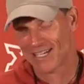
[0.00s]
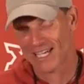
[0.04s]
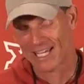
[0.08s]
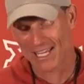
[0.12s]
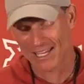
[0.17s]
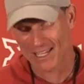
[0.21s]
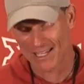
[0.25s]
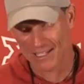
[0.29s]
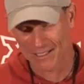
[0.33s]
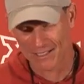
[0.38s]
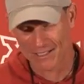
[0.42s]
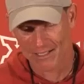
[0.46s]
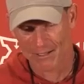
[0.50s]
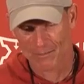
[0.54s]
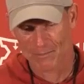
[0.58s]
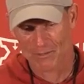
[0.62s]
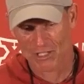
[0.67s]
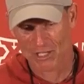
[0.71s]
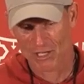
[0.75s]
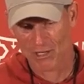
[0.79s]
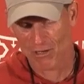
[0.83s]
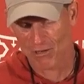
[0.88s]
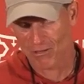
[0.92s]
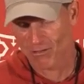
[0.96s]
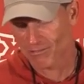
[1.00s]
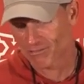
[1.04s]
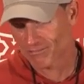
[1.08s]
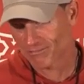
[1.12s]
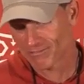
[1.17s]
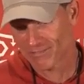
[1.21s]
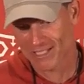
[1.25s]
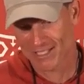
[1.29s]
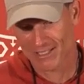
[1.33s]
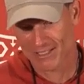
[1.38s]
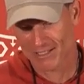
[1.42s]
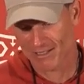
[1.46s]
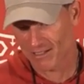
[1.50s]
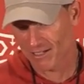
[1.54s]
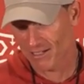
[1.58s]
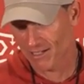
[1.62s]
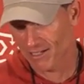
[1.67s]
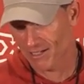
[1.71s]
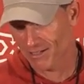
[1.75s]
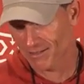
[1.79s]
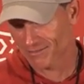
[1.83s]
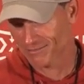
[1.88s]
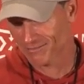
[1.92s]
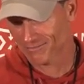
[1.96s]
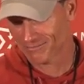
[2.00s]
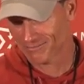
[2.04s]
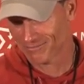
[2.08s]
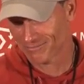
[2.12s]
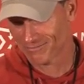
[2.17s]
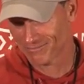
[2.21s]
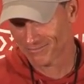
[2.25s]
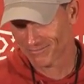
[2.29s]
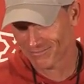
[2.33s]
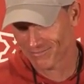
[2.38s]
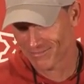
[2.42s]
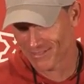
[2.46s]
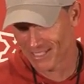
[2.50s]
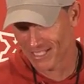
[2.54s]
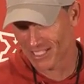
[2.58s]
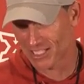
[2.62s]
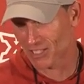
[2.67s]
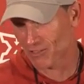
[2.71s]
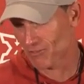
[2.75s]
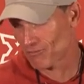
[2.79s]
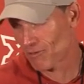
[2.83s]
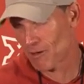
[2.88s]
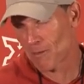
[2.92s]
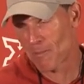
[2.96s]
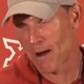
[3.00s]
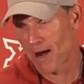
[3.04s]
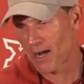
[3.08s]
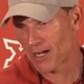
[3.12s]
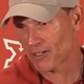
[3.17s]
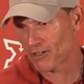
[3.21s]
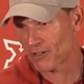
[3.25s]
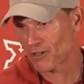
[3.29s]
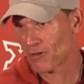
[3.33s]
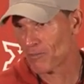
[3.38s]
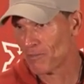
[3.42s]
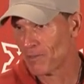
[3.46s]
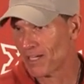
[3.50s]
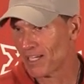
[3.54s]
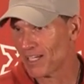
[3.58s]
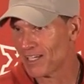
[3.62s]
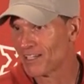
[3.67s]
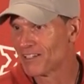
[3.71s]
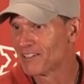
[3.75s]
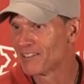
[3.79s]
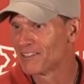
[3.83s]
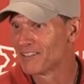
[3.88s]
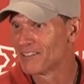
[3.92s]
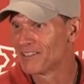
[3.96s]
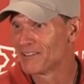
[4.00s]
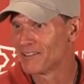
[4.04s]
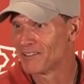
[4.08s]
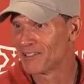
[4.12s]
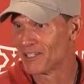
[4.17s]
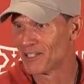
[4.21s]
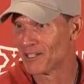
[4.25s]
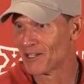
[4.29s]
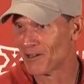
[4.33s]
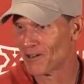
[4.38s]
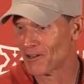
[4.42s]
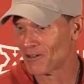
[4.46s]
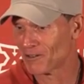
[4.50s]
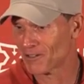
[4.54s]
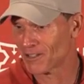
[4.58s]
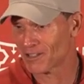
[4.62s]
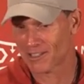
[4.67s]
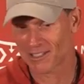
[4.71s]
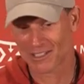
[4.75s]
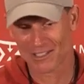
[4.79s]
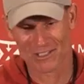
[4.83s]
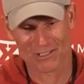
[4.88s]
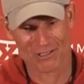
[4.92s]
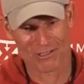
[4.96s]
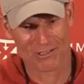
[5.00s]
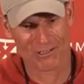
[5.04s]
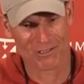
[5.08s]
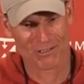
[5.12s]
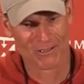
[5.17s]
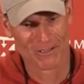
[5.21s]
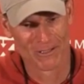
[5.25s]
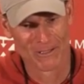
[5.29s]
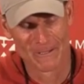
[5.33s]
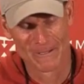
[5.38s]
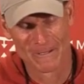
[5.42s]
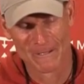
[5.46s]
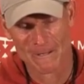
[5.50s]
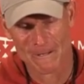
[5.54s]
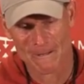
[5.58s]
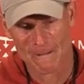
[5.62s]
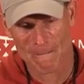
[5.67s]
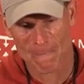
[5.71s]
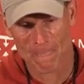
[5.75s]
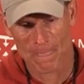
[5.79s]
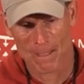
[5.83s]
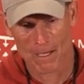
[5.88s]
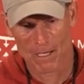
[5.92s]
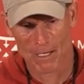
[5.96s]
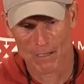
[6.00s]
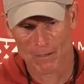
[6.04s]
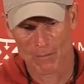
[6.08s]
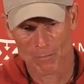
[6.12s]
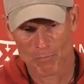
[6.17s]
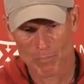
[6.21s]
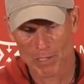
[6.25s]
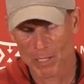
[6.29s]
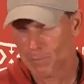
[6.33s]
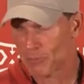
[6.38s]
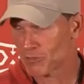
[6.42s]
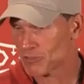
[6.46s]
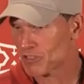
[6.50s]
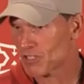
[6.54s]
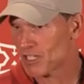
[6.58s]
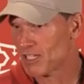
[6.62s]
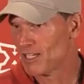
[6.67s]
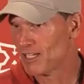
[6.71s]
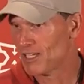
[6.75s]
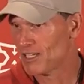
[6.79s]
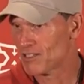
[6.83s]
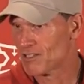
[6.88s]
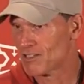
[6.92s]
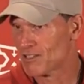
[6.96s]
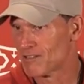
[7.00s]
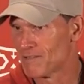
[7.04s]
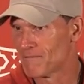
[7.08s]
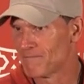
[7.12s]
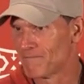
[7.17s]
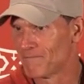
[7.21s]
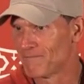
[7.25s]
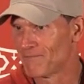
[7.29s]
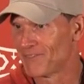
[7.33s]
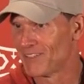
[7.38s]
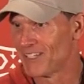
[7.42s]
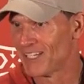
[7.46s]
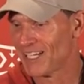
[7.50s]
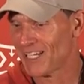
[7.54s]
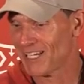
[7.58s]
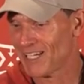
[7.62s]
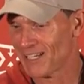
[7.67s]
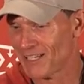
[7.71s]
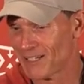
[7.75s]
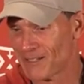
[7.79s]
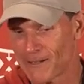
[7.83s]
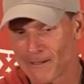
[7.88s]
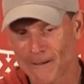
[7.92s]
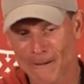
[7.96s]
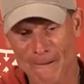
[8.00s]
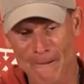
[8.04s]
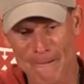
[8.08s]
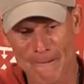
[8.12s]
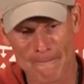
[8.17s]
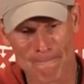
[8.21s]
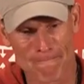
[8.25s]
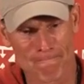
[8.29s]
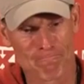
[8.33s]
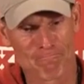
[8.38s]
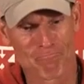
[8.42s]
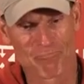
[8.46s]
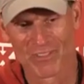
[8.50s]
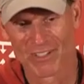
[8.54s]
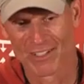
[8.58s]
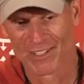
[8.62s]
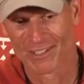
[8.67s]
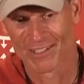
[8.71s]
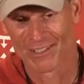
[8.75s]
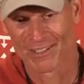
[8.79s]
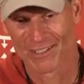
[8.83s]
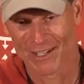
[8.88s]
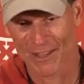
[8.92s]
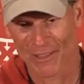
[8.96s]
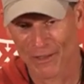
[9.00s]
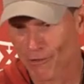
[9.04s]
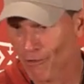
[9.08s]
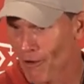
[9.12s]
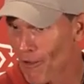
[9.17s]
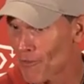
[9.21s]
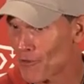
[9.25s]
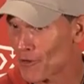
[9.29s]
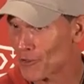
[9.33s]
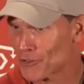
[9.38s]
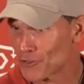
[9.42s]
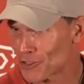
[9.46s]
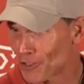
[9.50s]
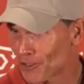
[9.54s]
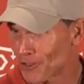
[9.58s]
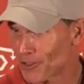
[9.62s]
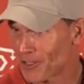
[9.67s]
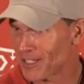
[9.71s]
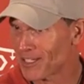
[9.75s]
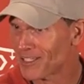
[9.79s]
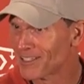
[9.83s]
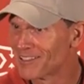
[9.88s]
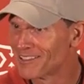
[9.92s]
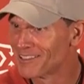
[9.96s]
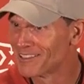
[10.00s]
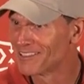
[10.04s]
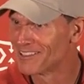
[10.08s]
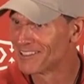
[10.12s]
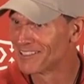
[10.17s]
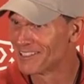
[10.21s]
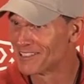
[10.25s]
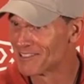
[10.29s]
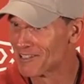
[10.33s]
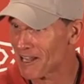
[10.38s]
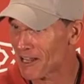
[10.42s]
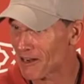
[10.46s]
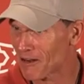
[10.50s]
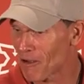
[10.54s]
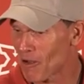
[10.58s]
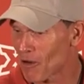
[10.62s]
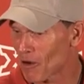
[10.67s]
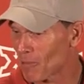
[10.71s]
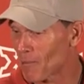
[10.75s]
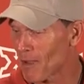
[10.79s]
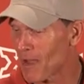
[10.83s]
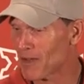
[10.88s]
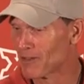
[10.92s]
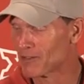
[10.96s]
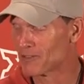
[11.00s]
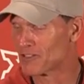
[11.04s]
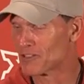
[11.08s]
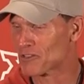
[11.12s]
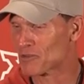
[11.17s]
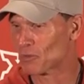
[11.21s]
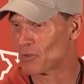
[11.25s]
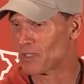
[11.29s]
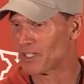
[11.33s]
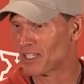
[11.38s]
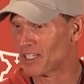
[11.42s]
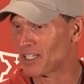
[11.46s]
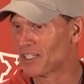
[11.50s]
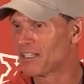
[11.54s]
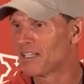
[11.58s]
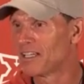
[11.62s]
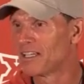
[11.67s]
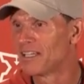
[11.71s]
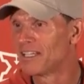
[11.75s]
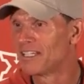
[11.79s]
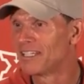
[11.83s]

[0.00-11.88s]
And so it's a reminder to me, you know, that these are people's kids, and they're on their journey. It's not all about just winning.